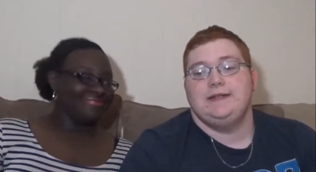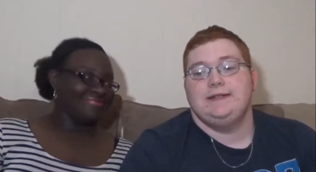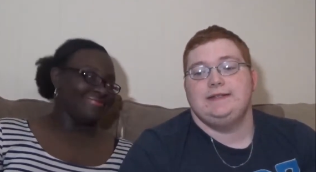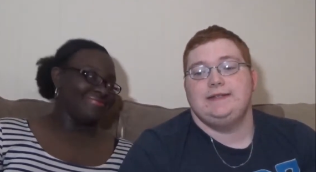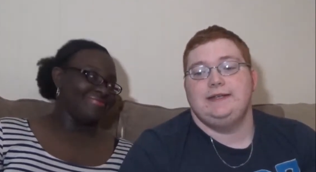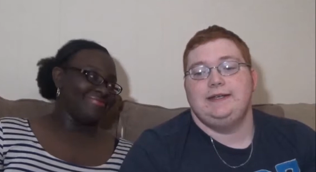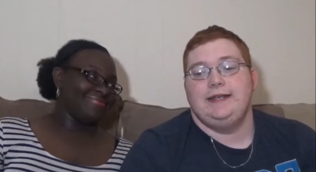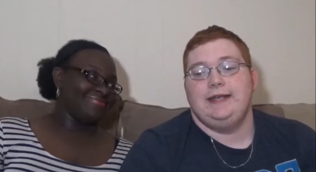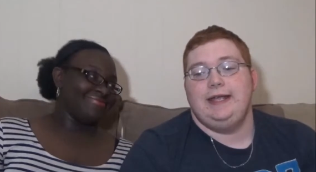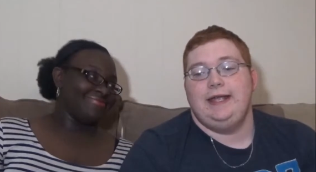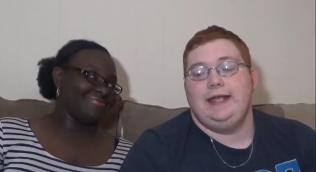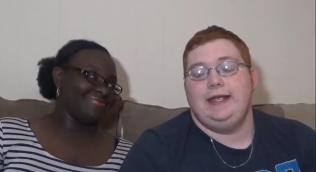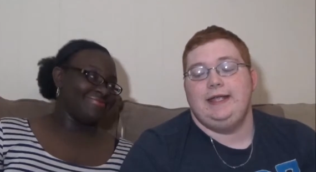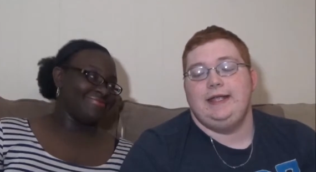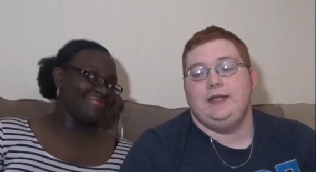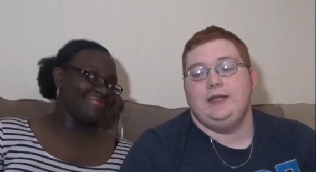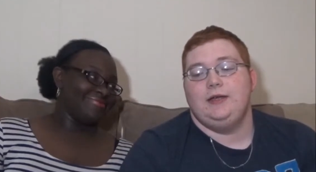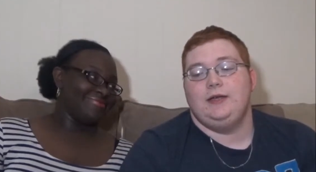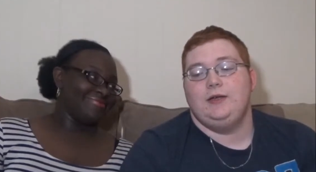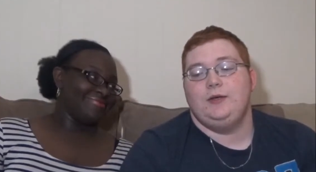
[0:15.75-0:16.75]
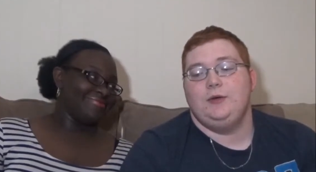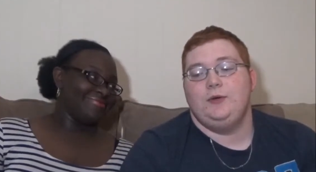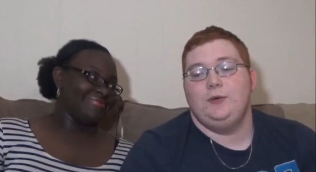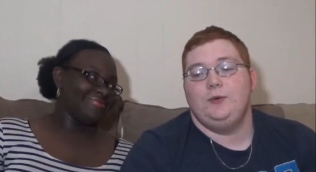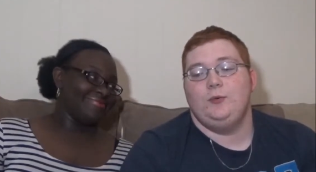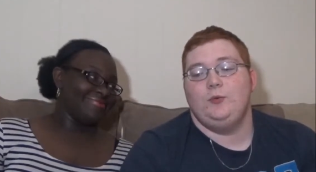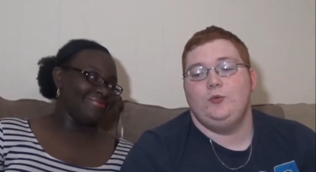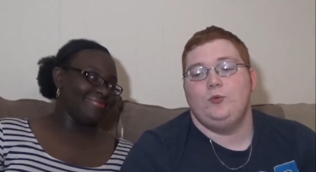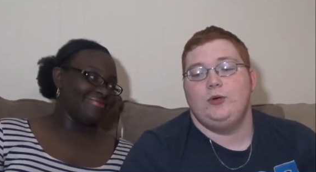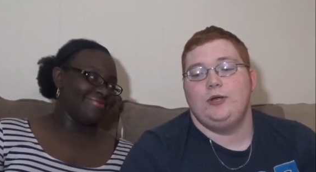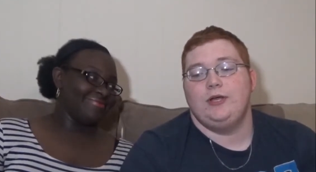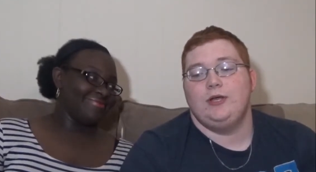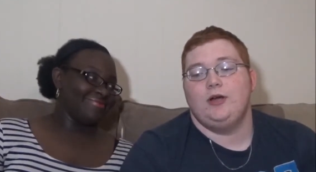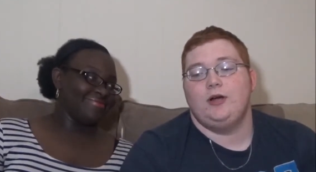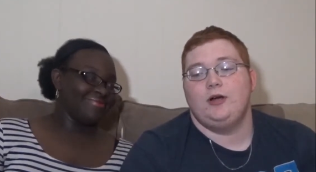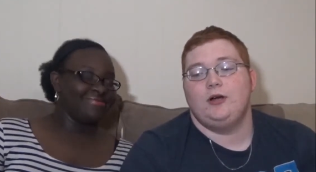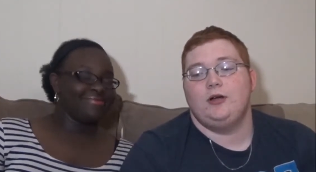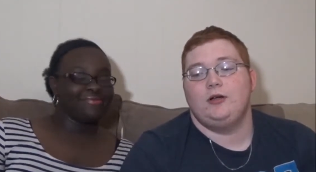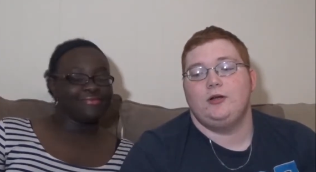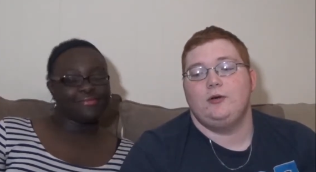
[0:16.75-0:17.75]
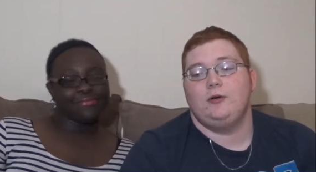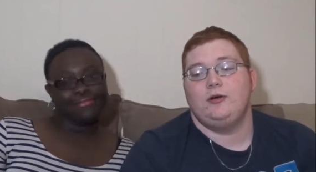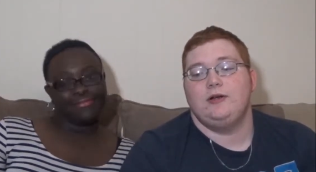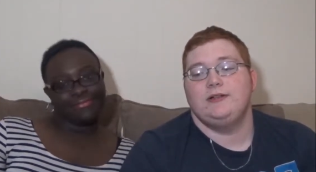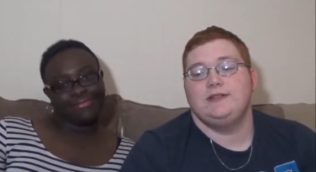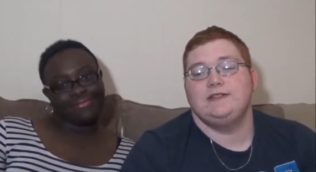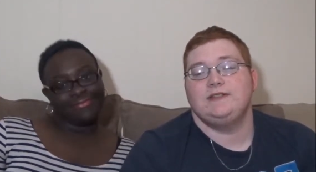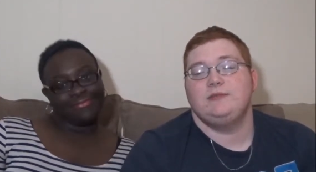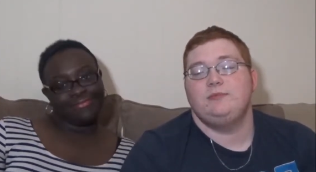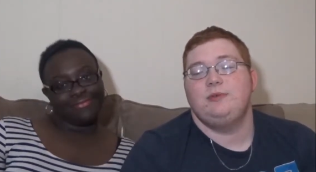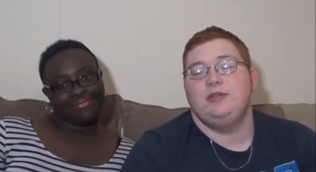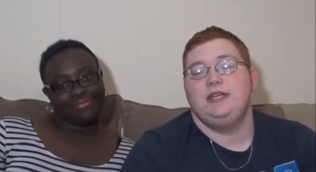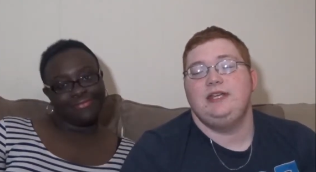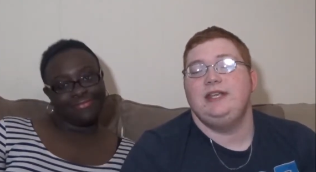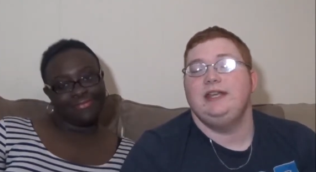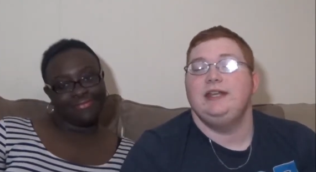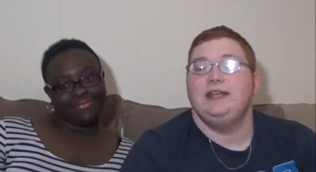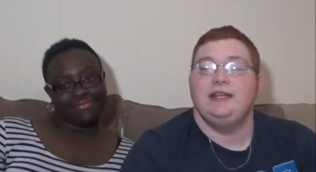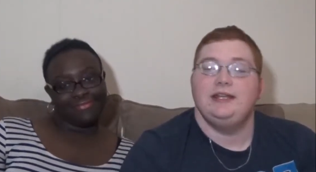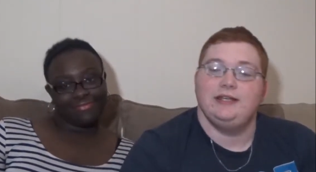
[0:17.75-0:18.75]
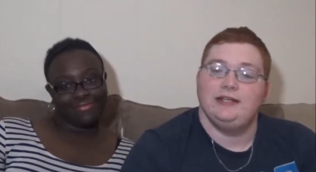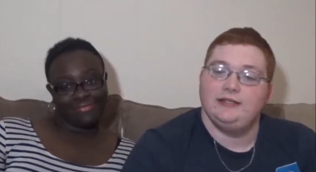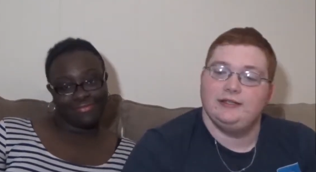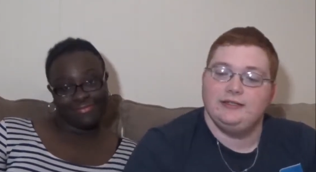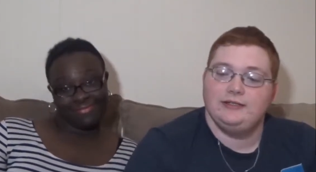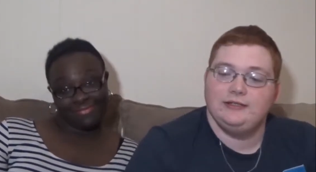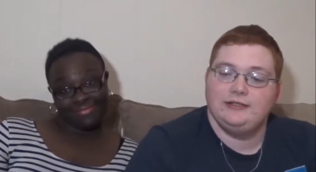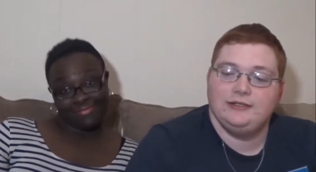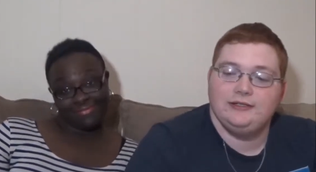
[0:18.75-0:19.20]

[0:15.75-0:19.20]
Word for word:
Speaker 1: Today we are going to be eating